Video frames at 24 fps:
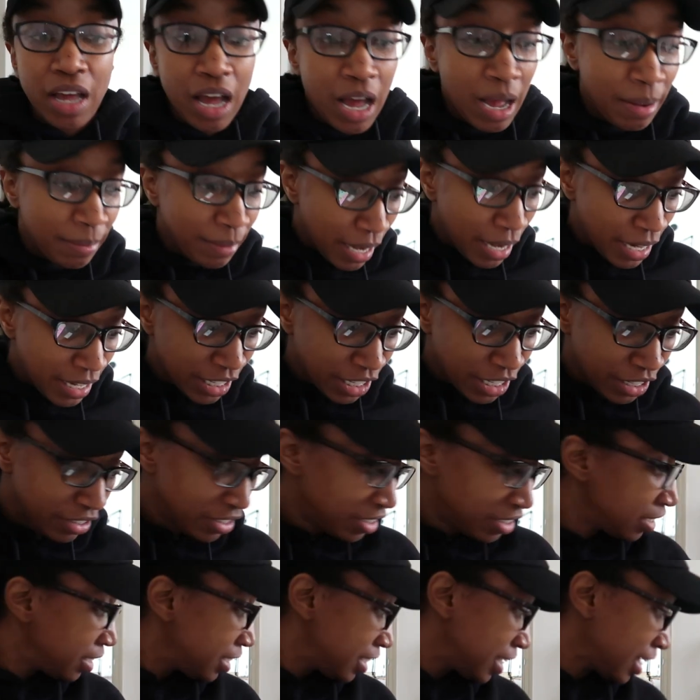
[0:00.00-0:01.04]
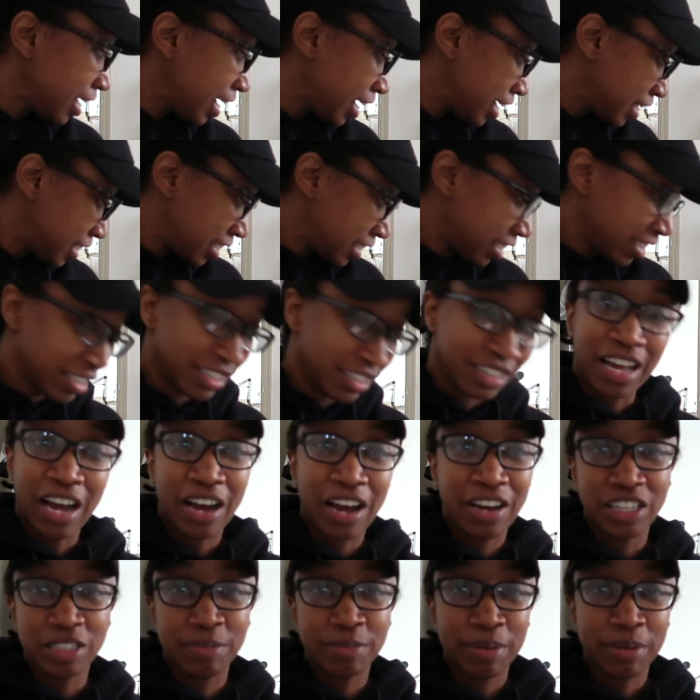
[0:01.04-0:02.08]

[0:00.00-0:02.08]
I'm kind of curious to see as to how his